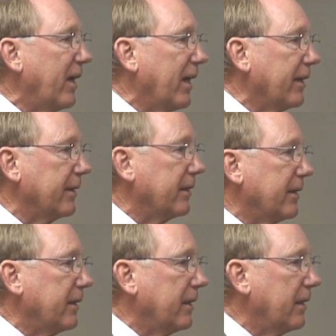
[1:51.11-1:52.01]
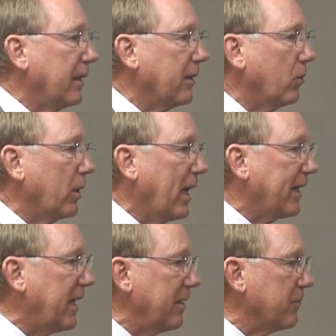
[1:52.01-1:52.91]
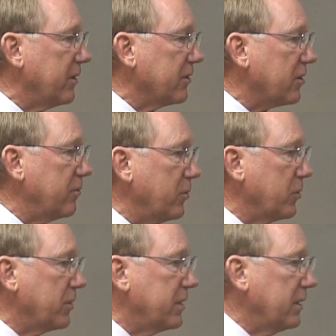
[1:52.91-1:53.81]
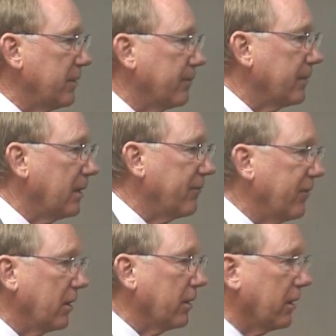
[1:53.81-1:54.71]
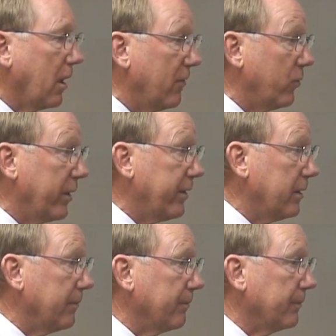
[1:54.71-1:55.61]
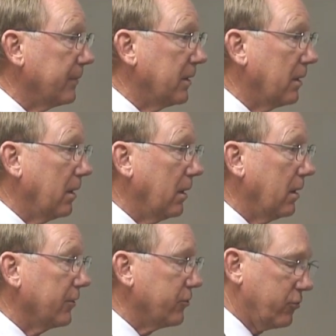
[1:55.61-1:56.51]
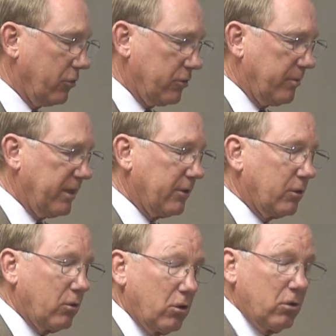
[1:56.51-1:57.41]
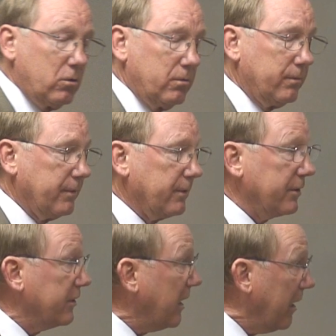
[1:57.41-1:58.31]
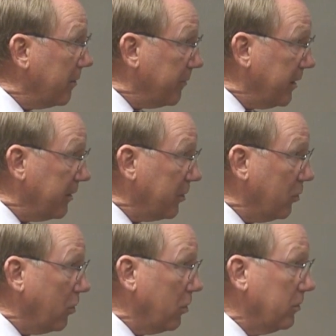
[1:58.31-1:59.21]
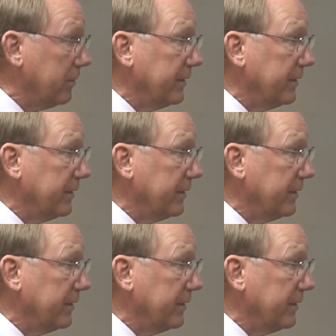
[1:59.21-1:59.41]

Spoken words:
that when I came to this community, I fell in love with it. The church began to grow, town began to grow.